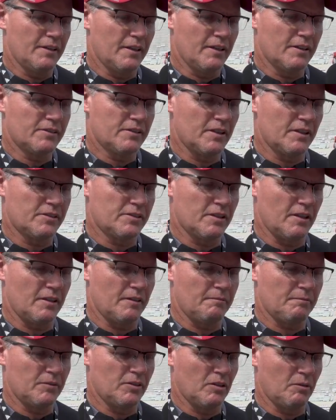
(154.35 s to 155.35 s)
It's
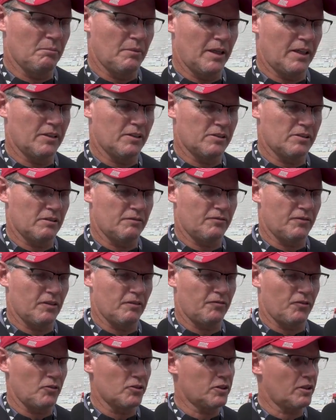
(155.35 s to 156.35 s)
making us a
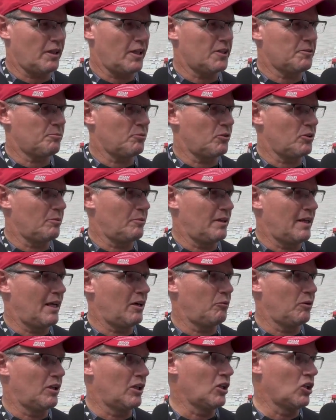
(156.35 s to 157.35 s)
first-class program in how
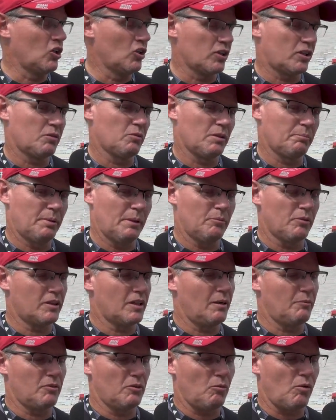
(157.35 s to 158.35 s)
we look when people
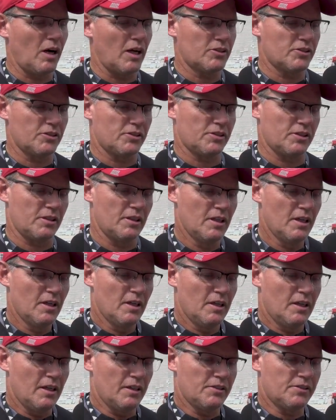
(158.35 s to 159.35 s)
come to watch us
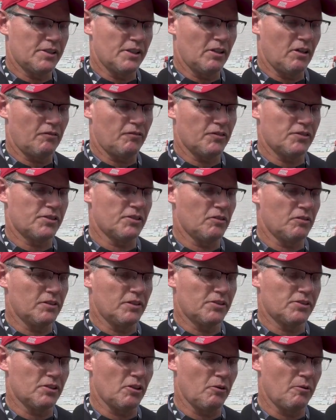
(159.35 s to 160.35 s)
and see our facilities.
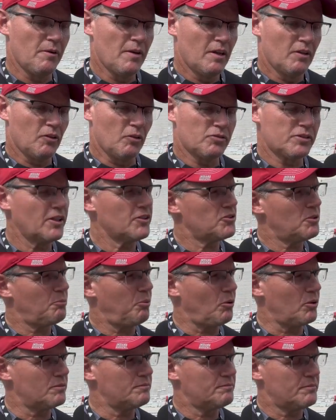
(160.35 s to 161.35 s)
So those things are
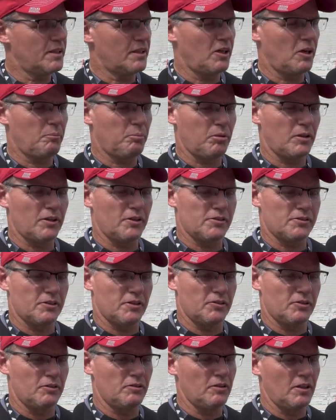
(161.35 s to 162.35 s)
important, and our players
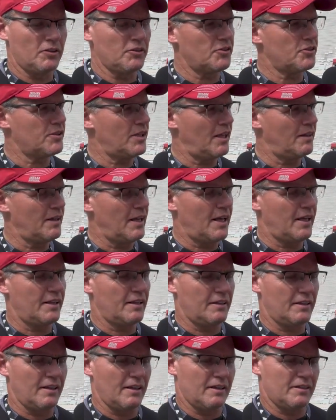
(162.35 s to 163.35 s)
do understand that.
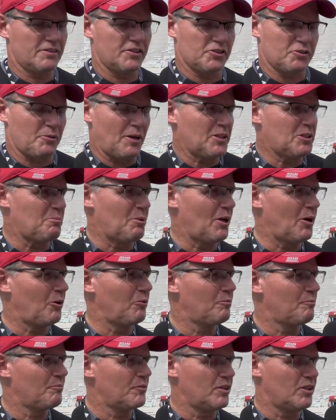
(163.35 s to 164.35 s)
And it's just great to be home.
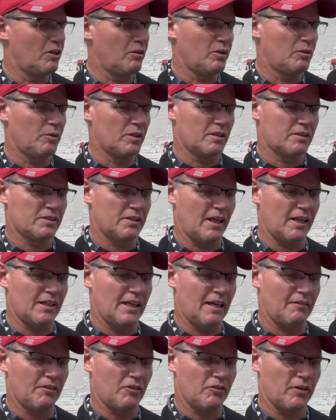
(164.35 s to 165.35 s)
You know, we're excited to
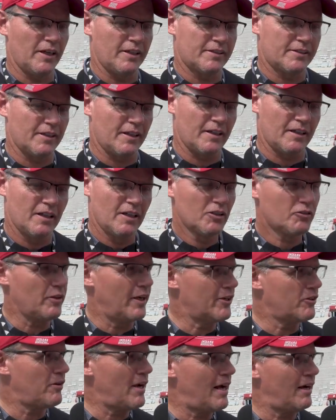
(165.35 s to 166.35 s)
have a great
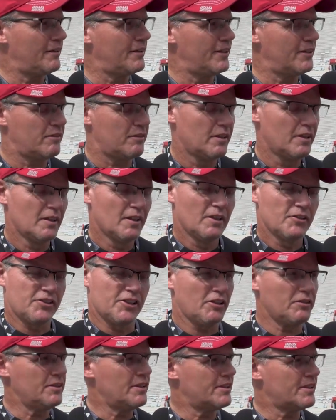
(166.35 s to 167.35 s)
crowd here
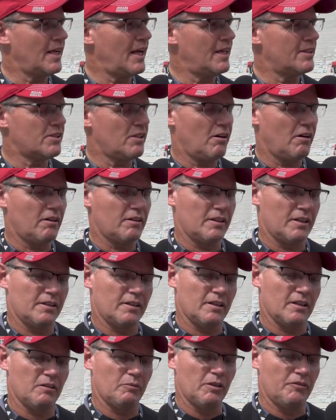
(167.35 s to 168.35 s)
cheering these guys on, and
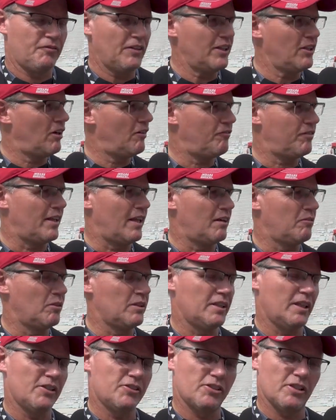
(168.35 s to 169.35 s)
we feed off of that. We
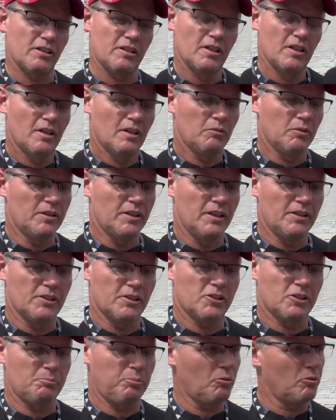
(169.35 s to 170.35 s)
need you. We need the
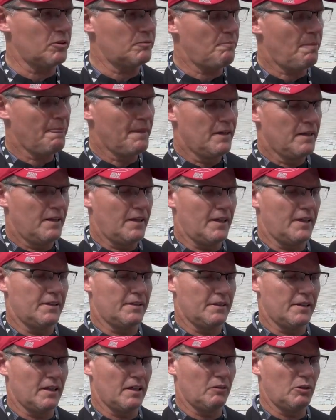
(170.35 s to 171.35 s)
support.
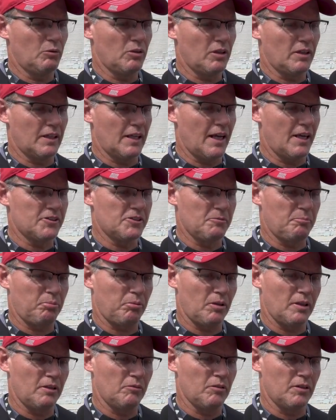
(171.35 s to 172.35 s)
We want our guys to
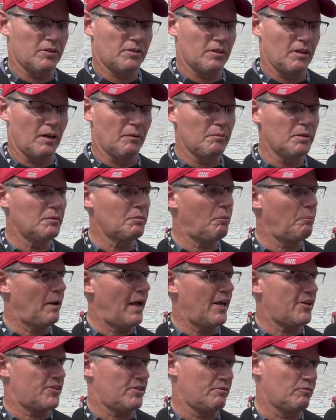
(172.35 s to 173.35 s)
play with unbelievable
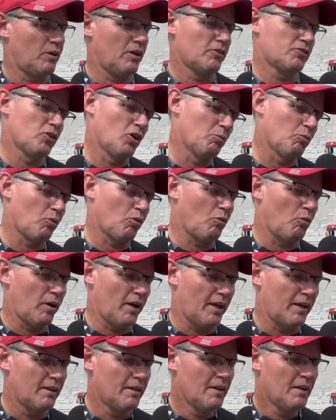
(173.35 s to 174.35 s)
passion, whether it's home or
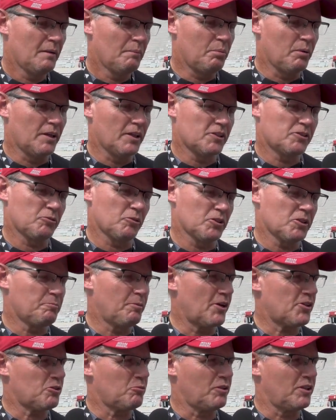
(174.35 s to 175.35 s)
away, but it's really
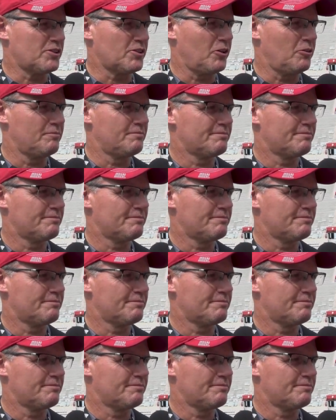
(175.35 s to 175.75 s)
special when it's home.